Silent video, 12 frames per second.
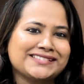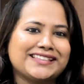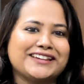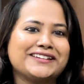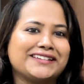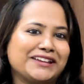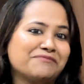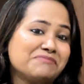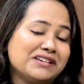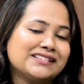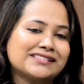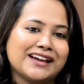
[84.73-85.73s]
then it
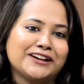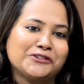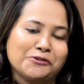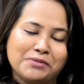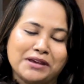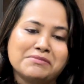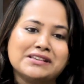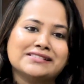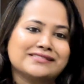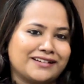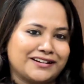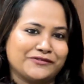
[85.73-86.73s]
means that your baby
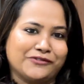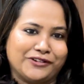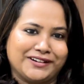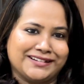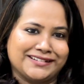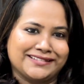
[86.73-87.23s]
is ready for it.